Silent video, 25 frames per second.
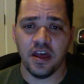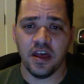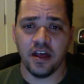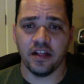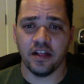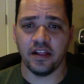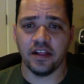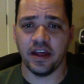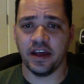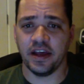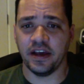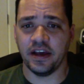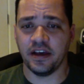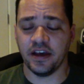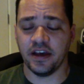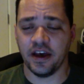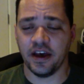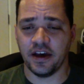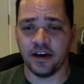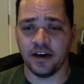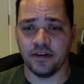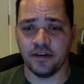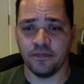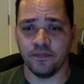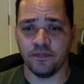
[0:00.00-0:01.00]
like
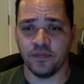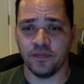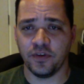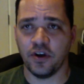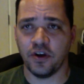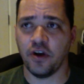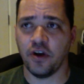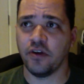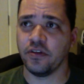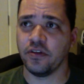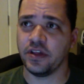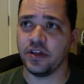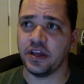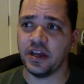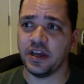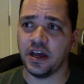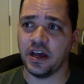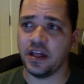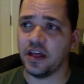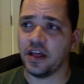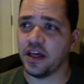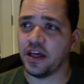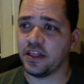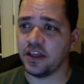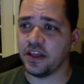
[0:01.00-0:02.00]
currently
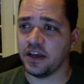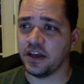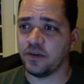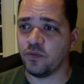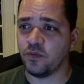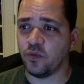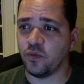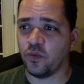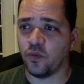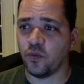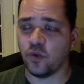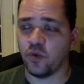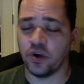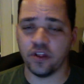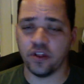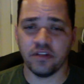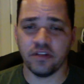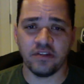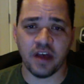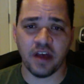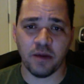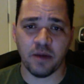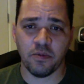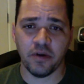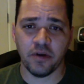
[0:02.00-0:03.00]
I think one of the
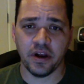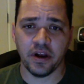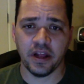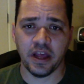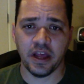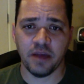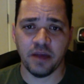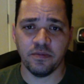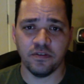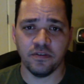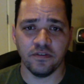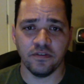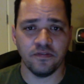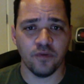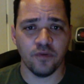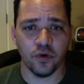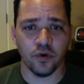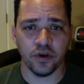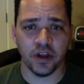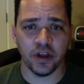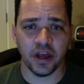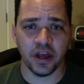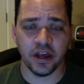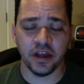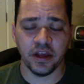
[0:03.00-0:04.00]
top rating games is
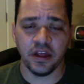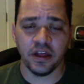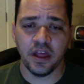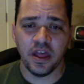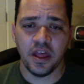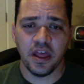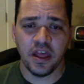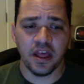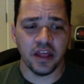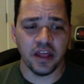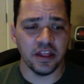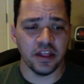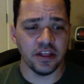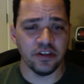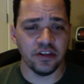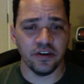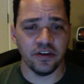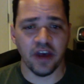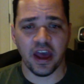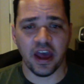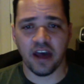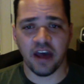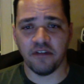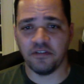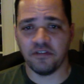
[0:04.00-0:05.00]
Fortnite, and then you
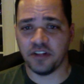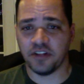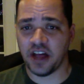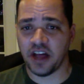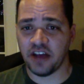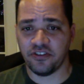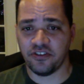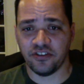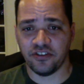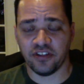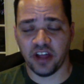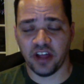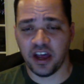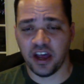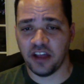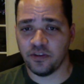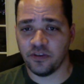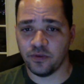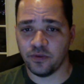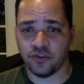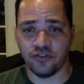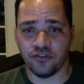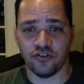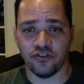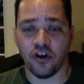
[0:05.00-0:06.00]
have Clash of Clans,
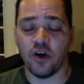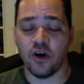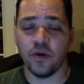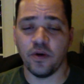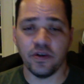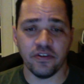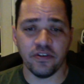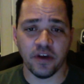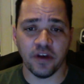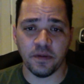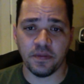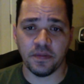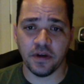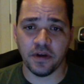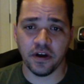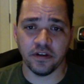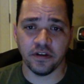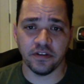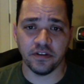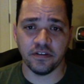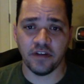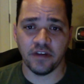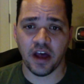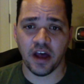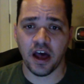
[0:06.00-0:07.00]
which is always up there in
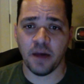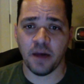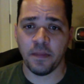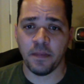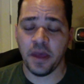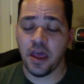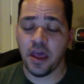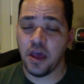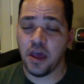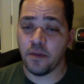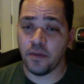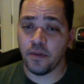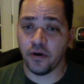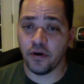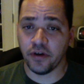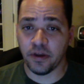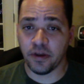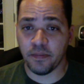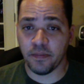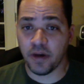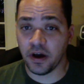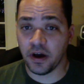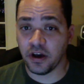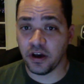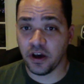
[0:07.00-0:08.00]
the top,
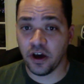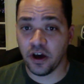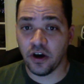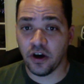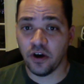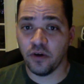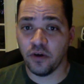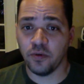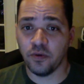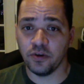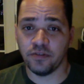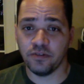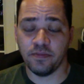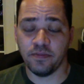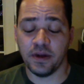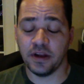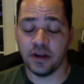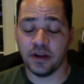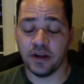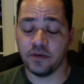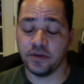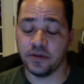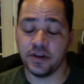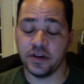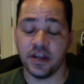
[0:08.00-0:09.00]
Pokemon Go, which made a
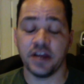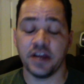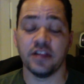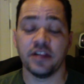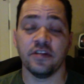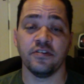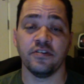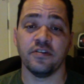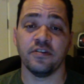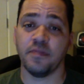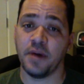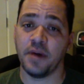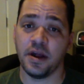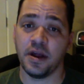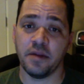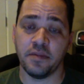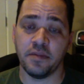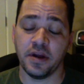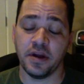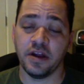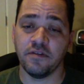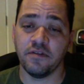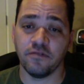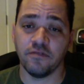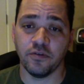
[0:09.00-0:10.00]
ridiculous amount of
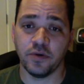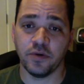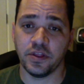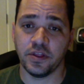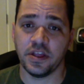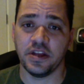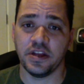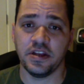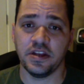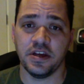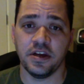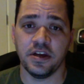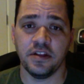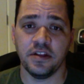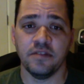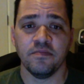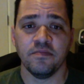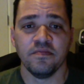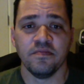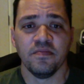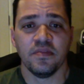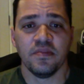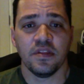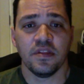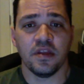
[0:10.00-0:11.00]
money for what they did,
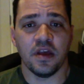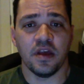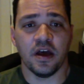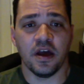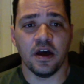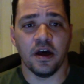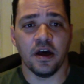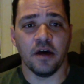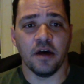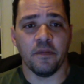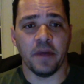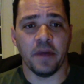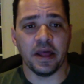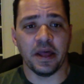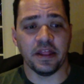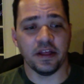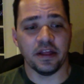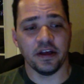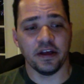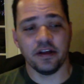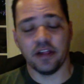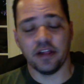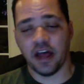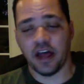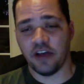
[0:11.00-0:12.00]
and then
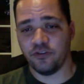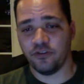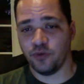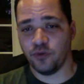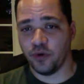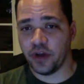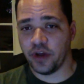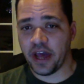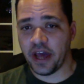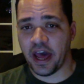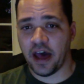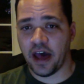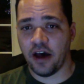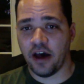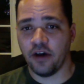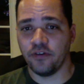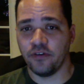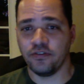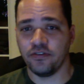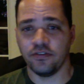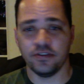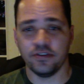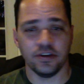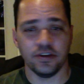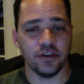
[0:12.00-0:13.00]
Clash Royale. So,
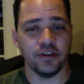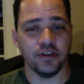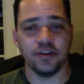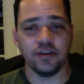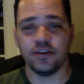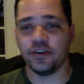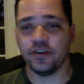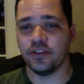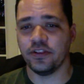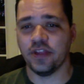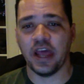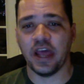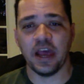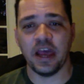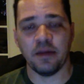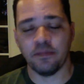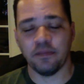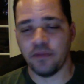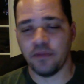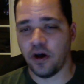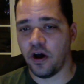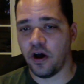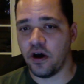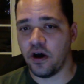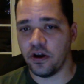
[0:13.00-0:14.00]
you can name
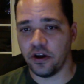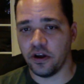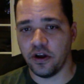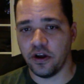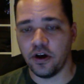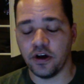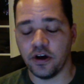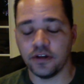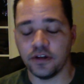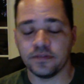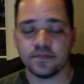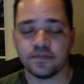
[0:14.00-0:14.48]
on and on.